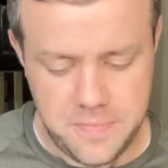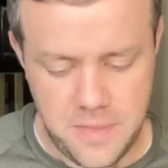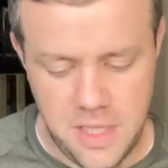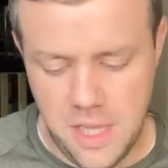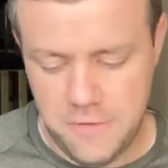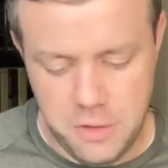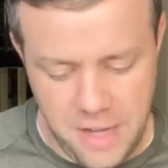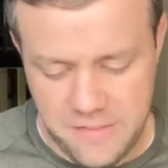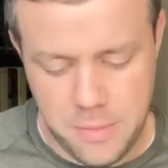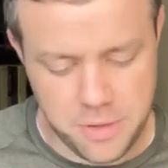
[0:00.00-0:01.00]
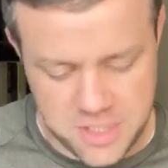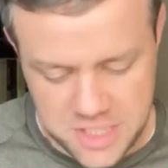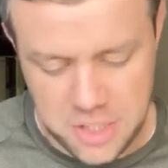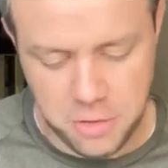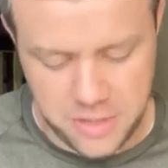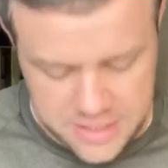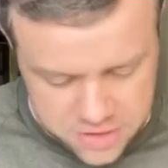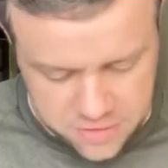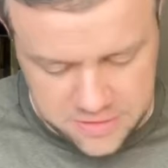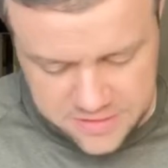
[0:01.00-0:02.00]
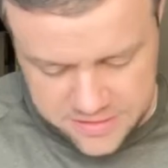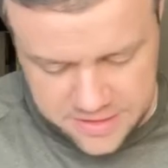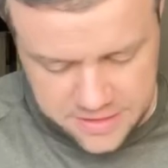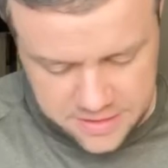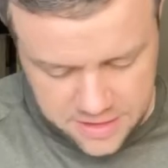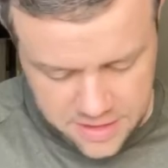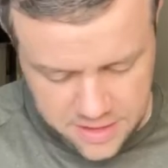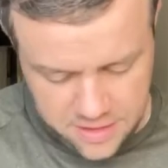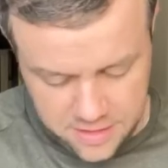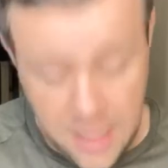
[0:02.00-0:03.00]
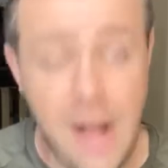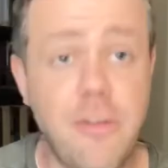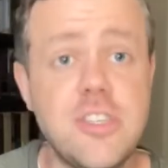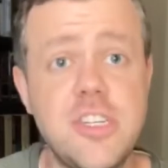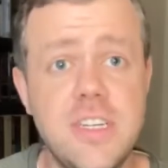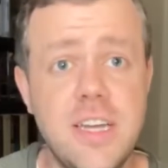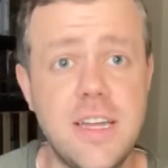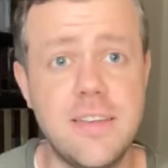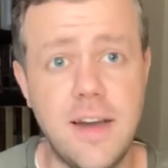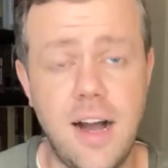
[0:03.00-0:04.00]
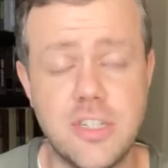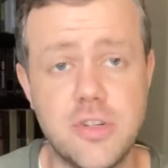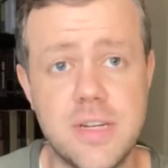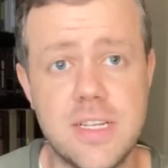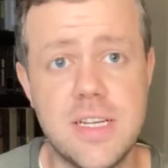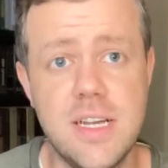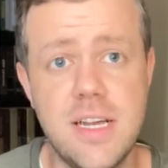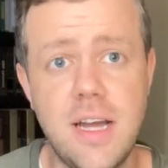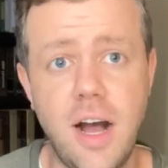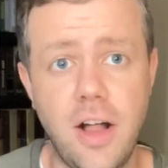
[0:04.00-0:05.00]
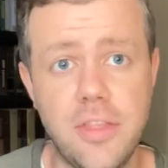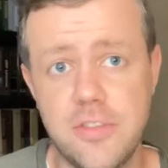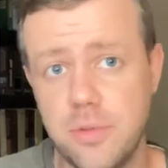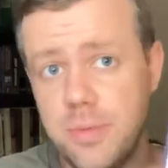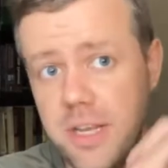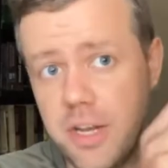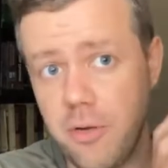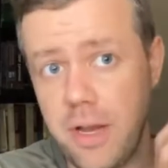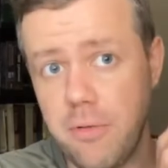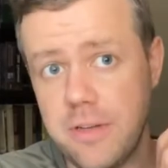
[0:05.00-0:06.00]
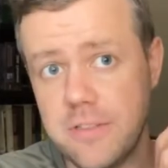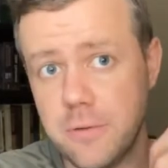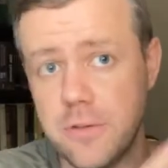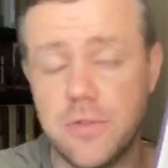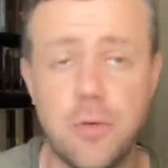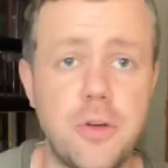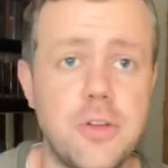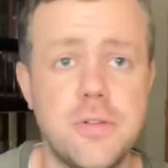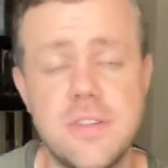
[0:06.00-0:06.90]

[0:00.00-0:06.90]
if you have a particular interest in theology and doctrine, this would be a great resource for you.